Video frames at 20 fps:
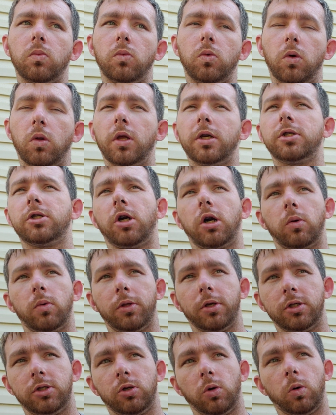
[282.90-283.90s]
let's start
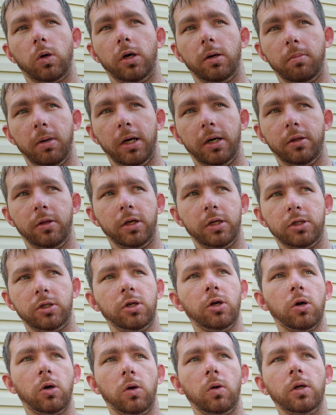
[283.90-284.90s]
with a story about this
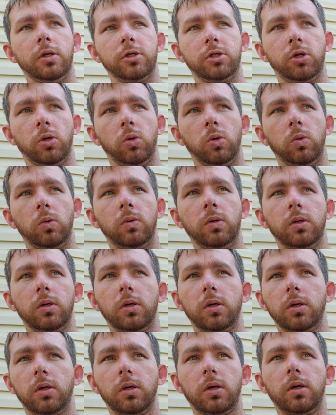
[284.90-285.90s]
girl in school.
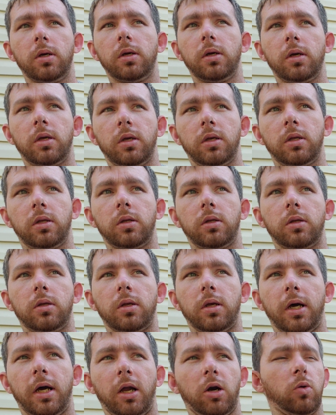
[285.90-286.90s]

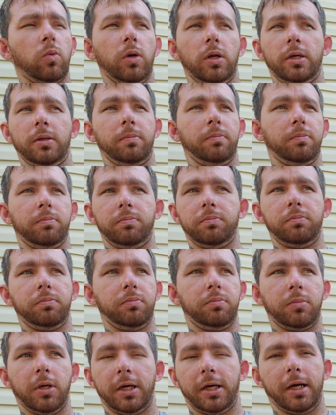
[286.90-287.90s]
I don't really
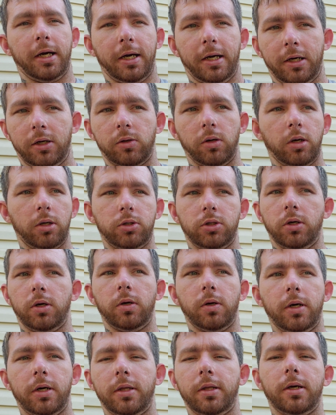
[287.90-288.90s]
think I had a crush
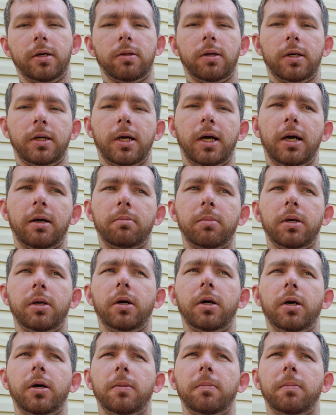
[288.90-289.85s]
on her or anything like that, but